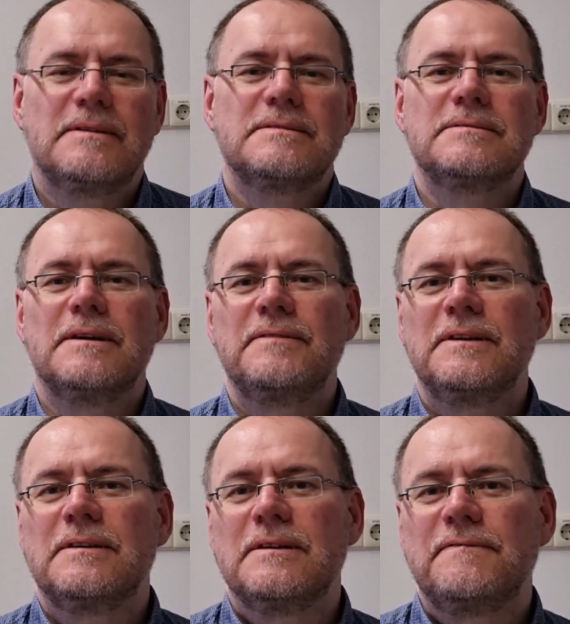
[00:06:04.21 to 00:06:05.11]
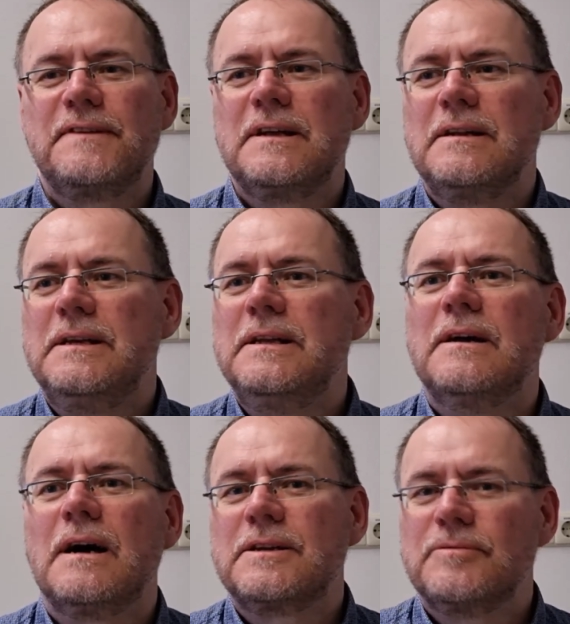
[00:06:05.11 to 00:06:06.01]
So I think that there are fairly
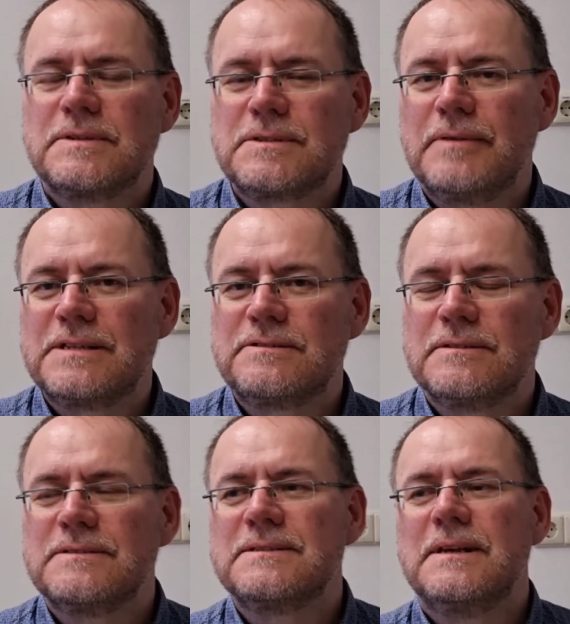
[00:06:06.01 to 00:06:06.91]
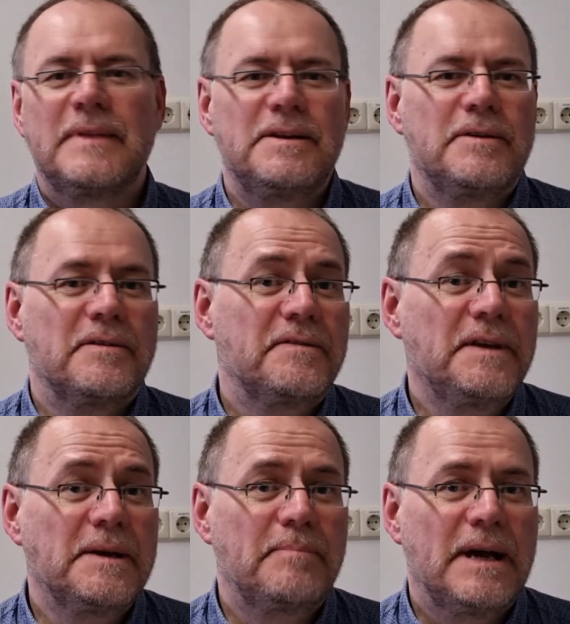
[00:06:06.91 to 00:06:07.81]
innocuous questions that you can
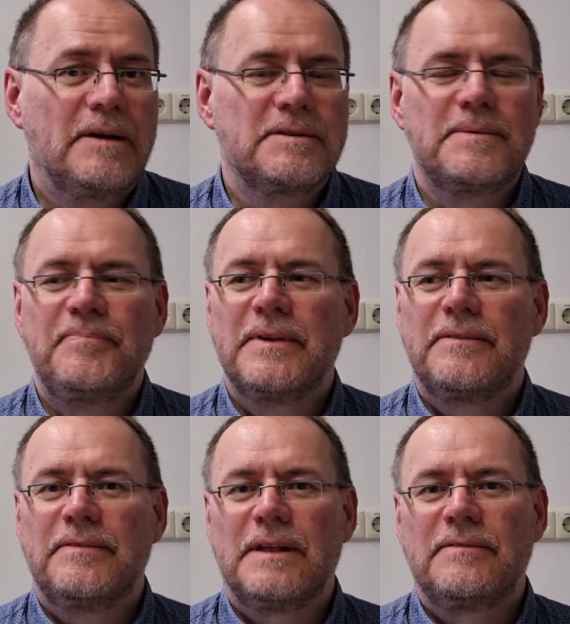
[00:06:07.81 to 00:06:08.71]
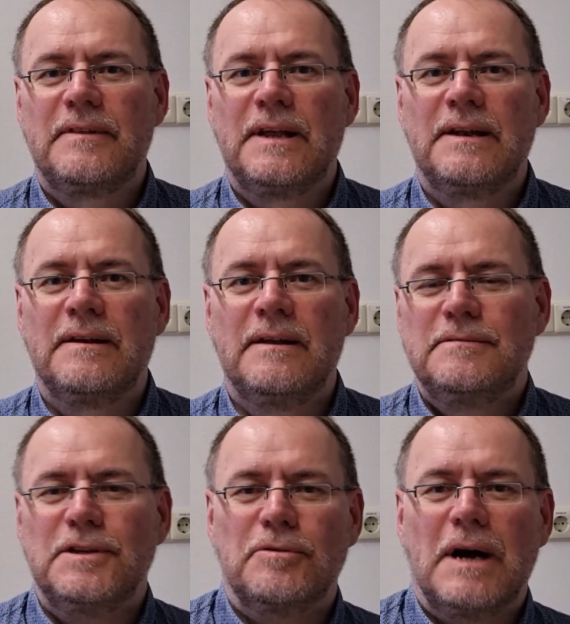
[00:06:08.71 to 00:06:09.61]
think about that then,
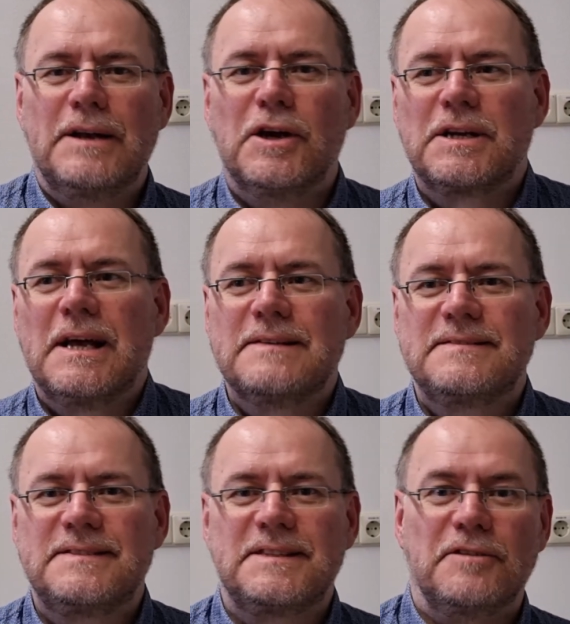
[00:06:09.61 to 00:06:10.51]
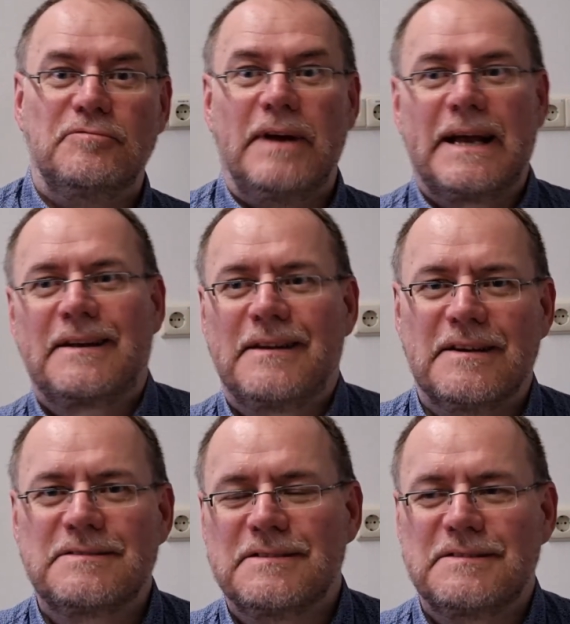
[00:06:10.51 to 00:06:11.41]
are not as direct
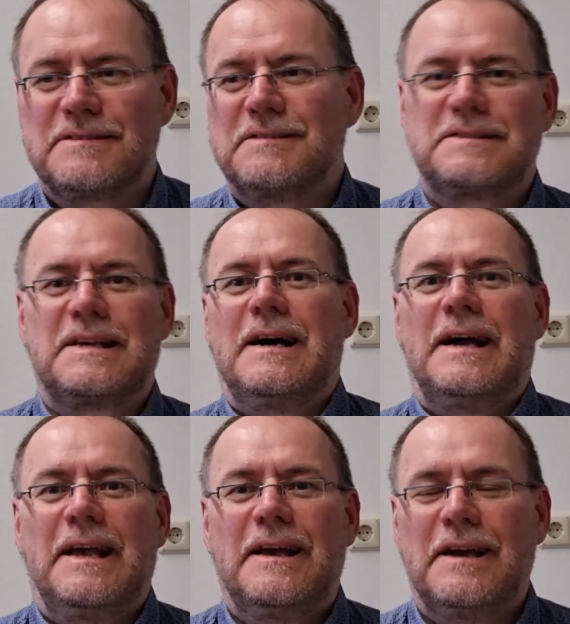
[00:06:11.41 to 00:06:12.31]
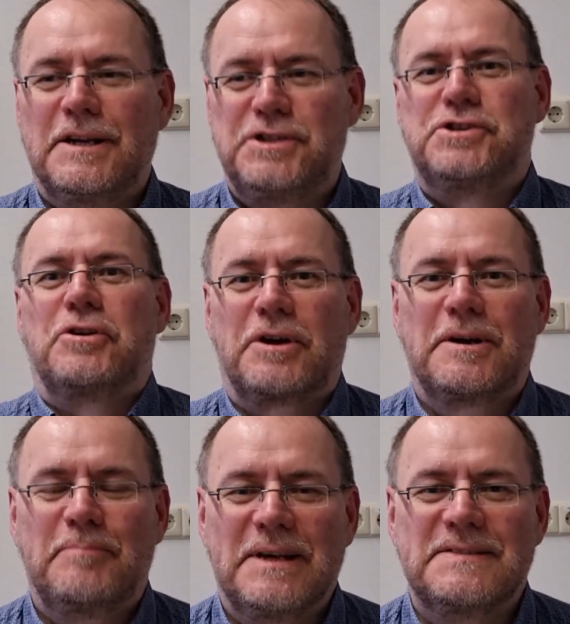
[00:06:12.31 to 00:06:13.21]
as, is this guy a
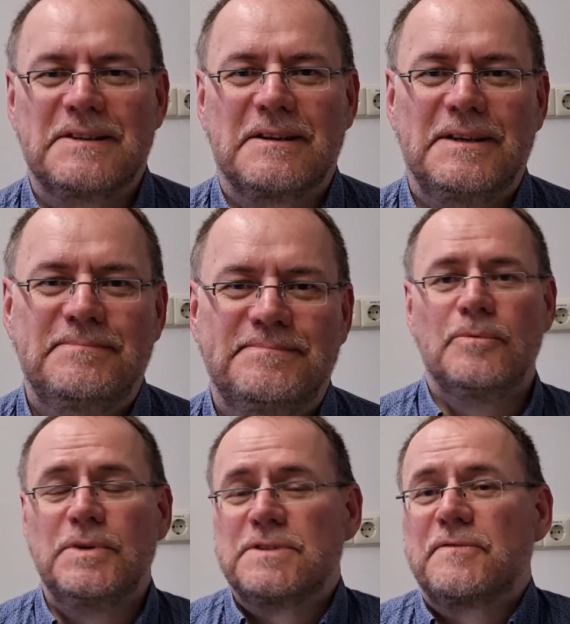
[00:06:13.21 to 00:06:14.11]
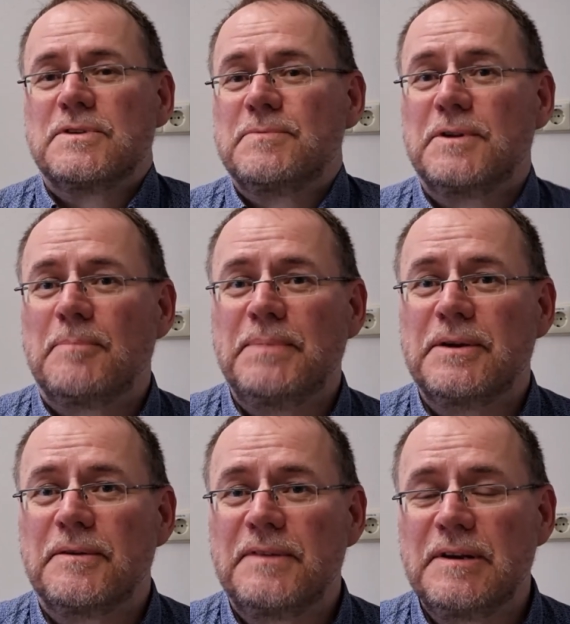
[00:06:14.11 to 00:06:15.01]
jerk, basically? Which of course would not be a
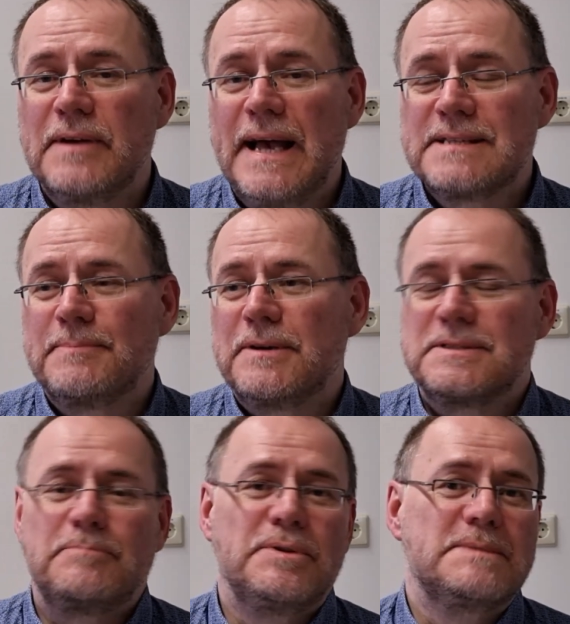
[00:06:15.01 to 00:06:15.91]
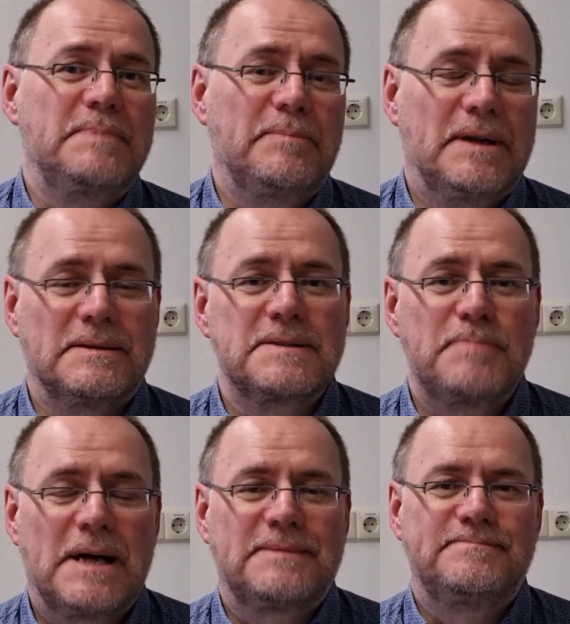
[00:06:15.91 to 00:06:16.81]
good thing to ask because it puts people on the
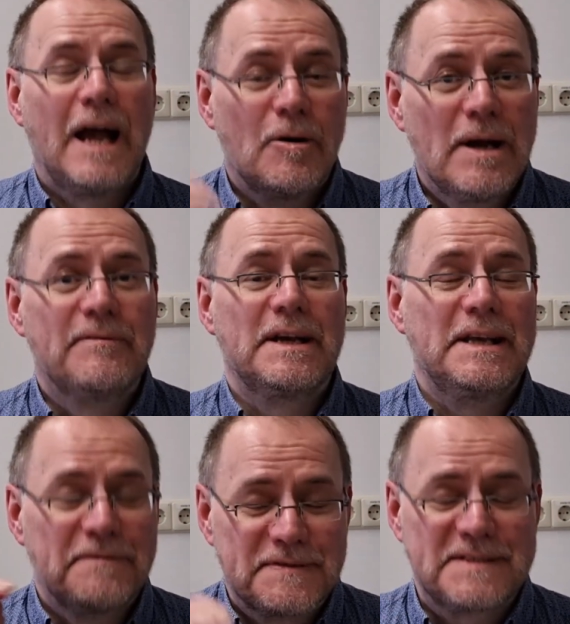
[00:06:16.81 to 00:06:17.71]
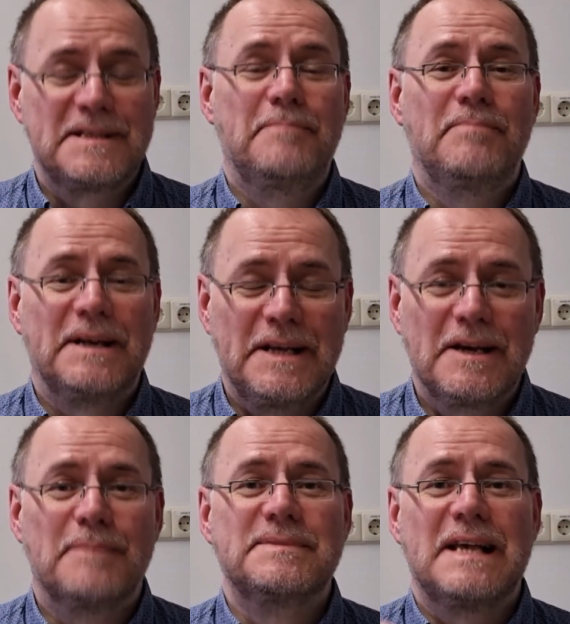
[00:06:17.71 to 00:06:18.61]
spot. However, if somebody
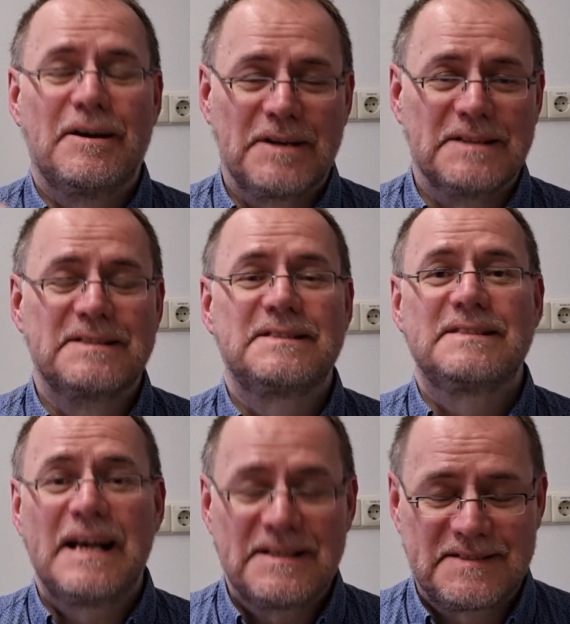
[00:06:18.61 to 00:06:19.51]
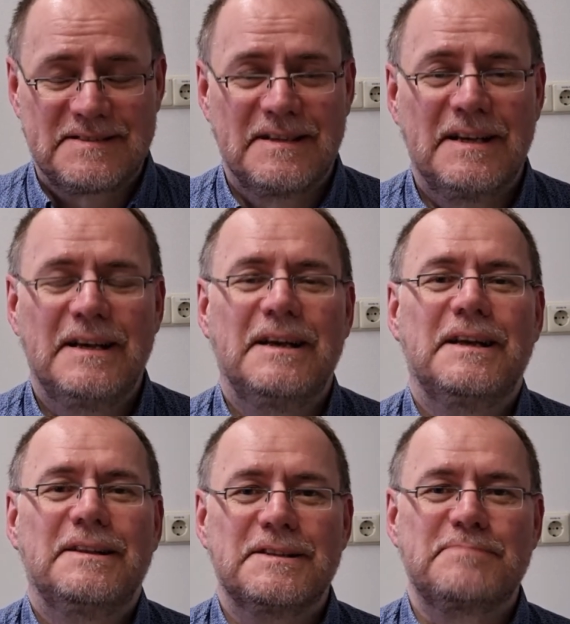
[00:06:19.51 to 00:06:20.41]
comes out and says
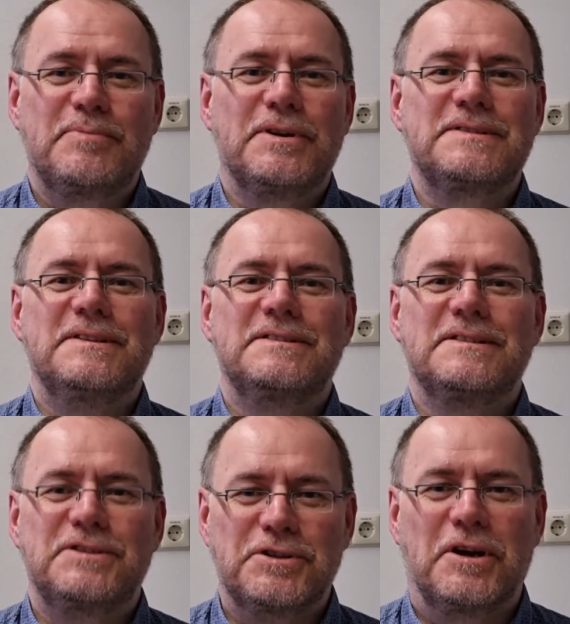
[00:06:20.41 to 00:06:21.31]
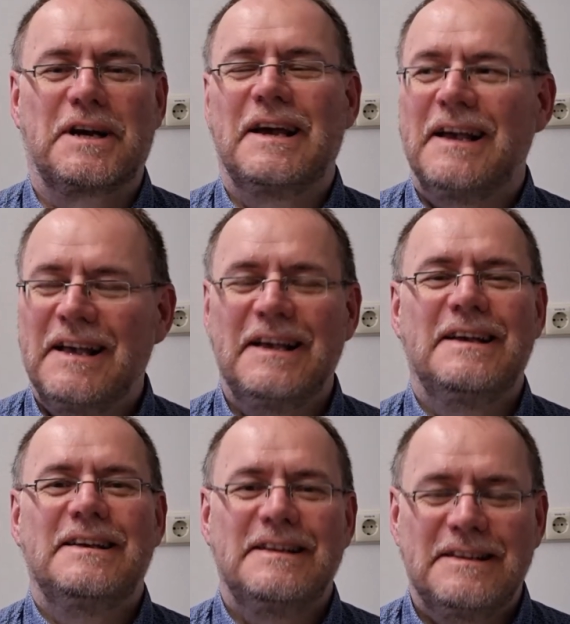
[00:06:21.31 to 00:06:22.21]
this person is a jerk,
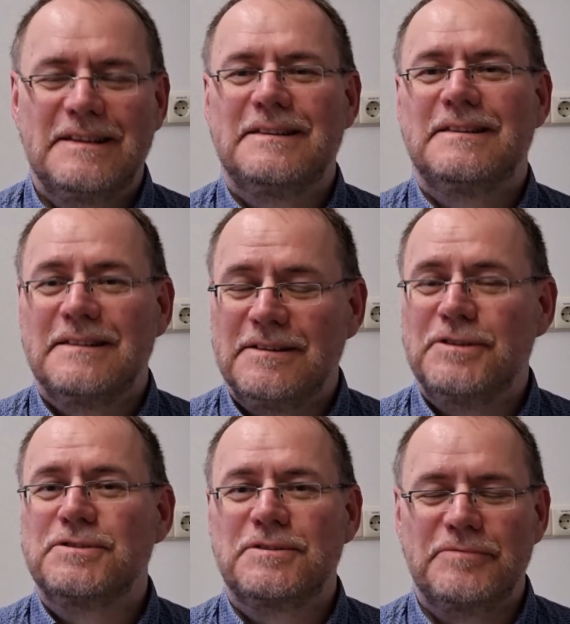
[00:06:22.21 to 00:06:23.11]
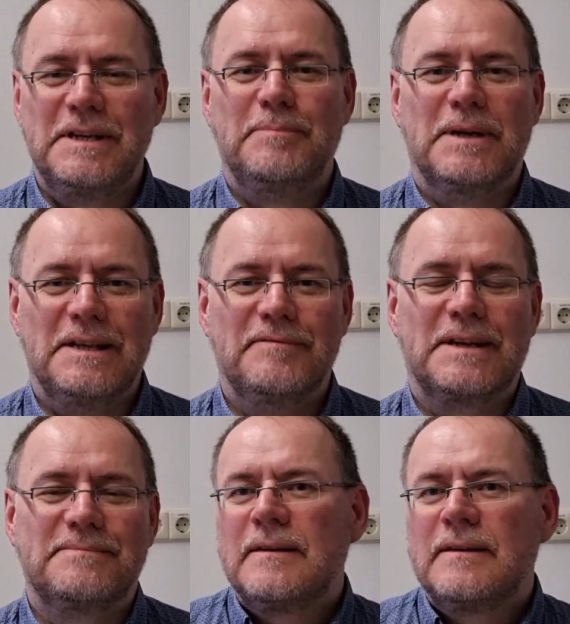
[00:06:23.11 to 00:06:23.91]
you should really believe it.